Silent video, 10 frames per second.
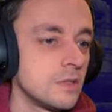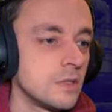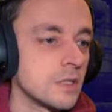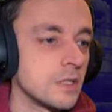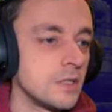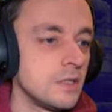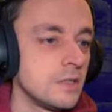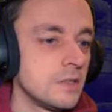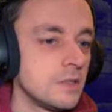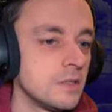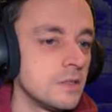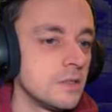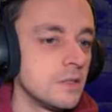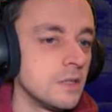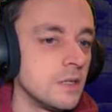Okay.
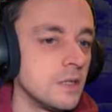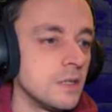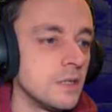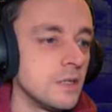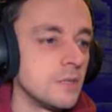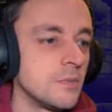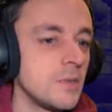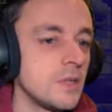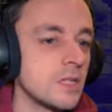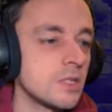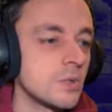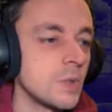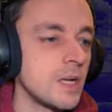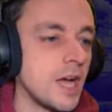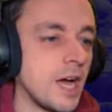Uh, maybe that's the
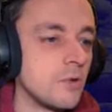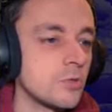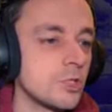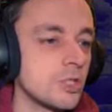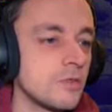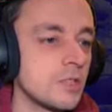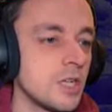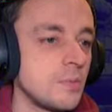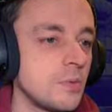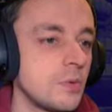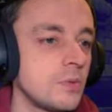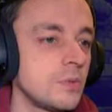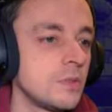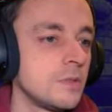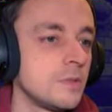way out of the temple?
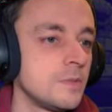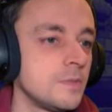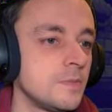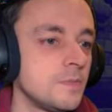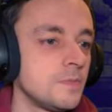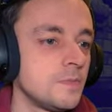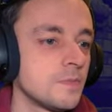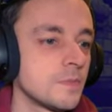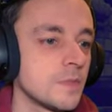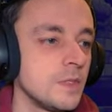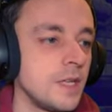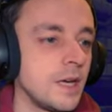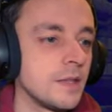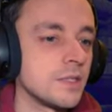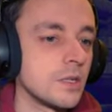
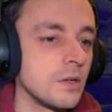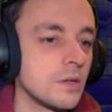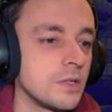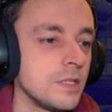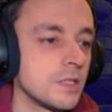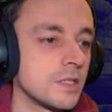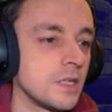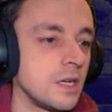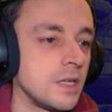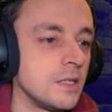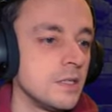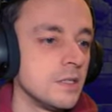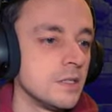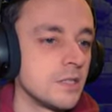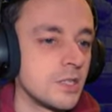Yeah, there's a lock on the other side.
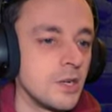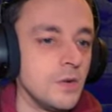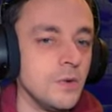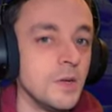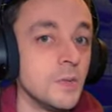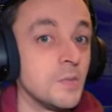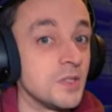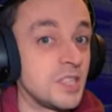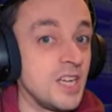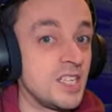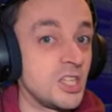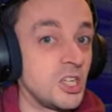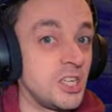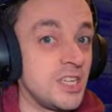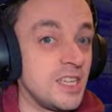So,
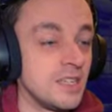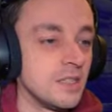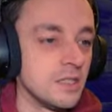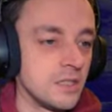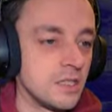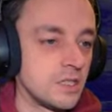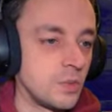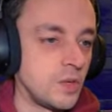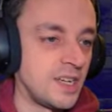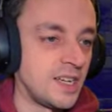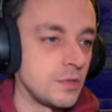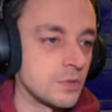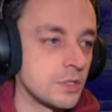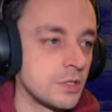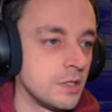potentially, that's the way out.
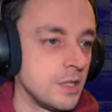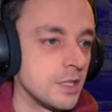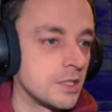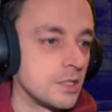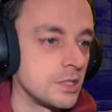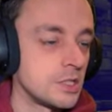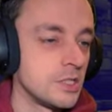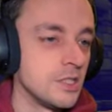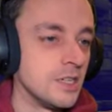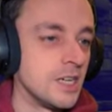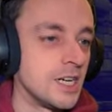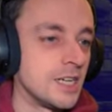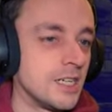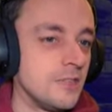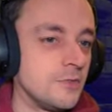As such,
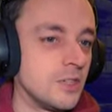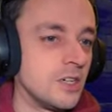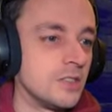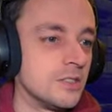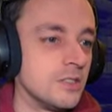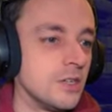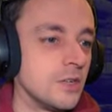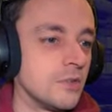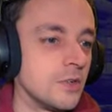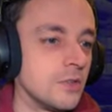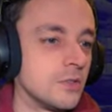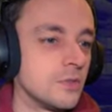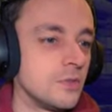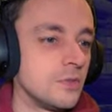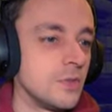I've gone the wrong
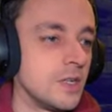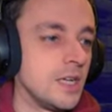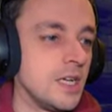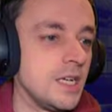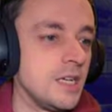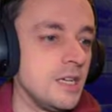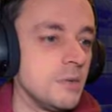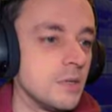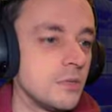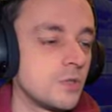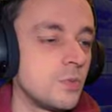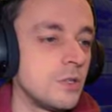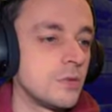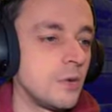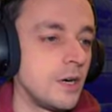way. But it was
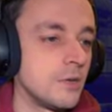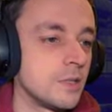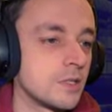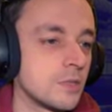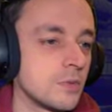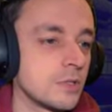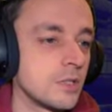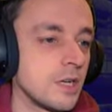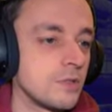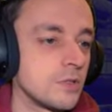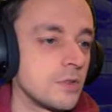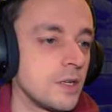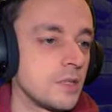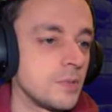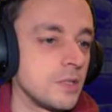worthwhile because I wanted to have a look
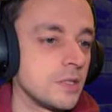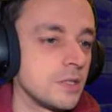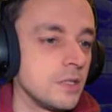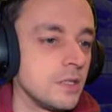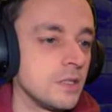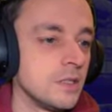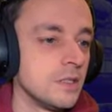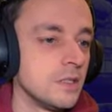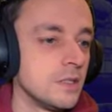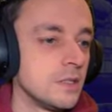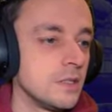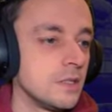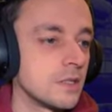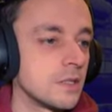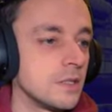around the place, so yeah.
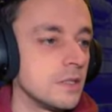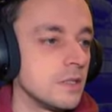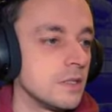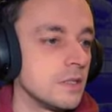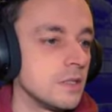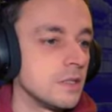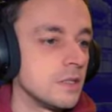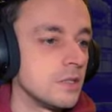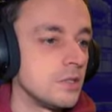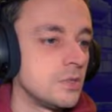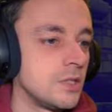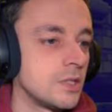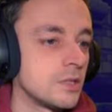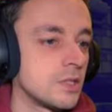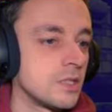Okay, uh, do we
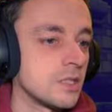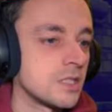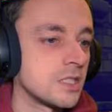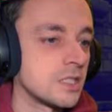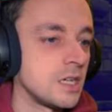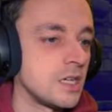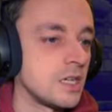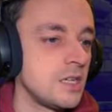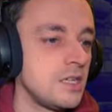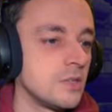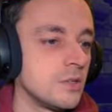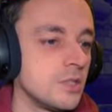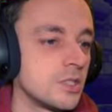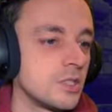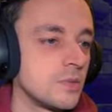go to the other side or we
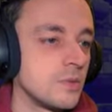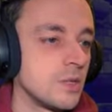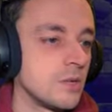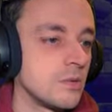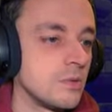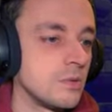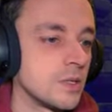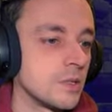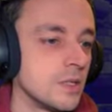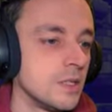just do go through the middle?